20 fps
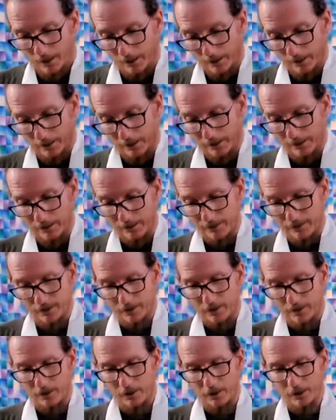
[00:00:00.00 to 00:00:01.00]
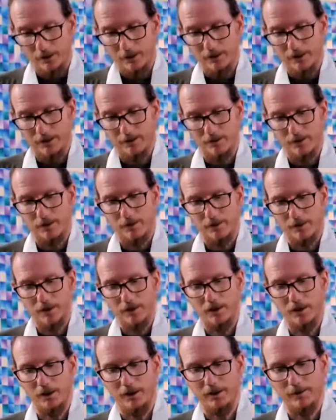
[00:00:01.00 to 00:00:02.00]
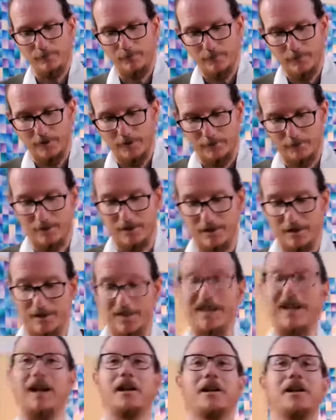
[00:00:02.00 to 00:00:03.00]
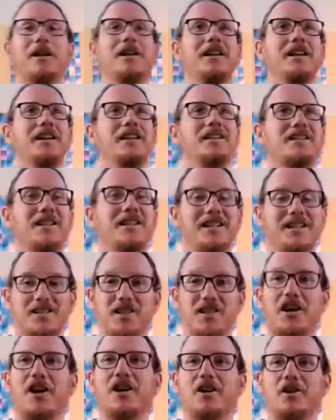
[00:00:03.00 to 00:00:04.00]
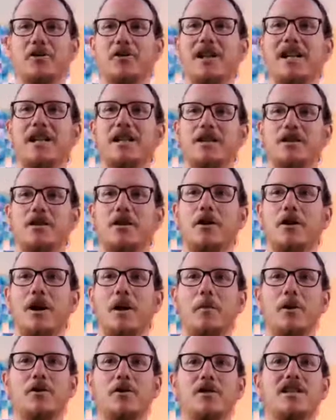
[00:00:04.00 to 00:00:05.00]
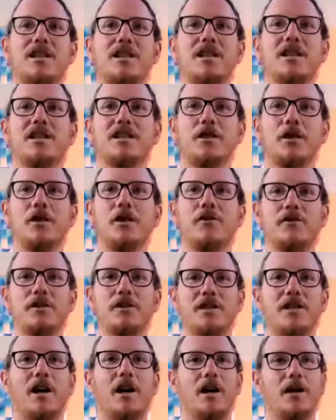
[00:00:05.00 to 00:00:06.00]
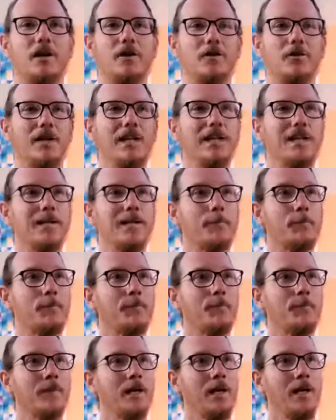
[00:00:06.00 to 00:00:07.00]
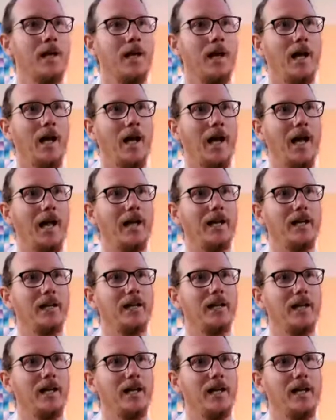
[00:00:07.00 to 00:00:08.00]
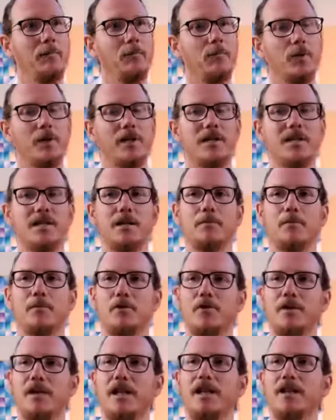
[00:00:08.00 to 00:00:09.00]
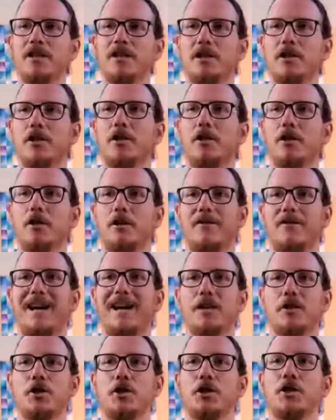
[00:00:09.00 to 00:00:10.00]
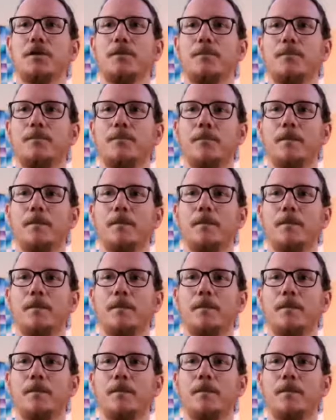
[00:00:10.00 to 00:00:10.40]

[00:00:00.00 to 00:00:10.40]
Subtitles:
And the color, as you can tell, is dark green. So Amoghasiddhi's color is dark green. And in Buddhism, green is the color of action.